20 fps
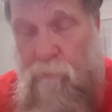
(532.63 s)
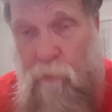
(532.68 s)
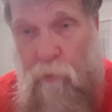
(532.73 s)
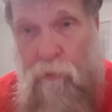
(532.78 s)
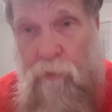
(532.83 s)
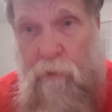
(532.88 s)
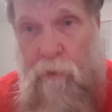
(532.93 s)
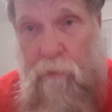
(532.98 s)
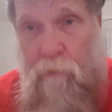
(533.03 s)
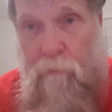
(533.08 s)

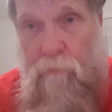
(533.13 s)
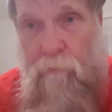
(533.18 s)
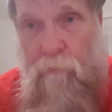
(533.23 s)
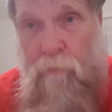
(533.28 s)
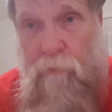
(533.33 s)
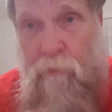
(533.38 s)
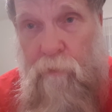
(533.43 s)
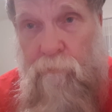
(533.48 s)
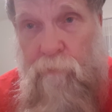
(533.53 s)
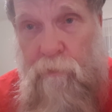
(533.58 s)
morning,
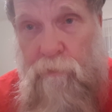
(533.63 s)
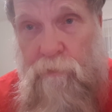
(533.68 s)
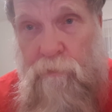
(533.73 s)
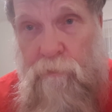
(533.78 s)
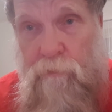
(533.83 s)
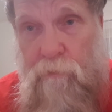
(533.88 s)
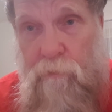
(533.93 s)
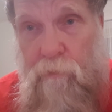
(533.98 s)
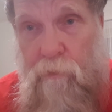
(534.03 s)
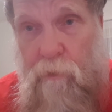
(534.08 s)
when the
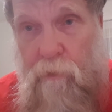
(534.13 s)
visions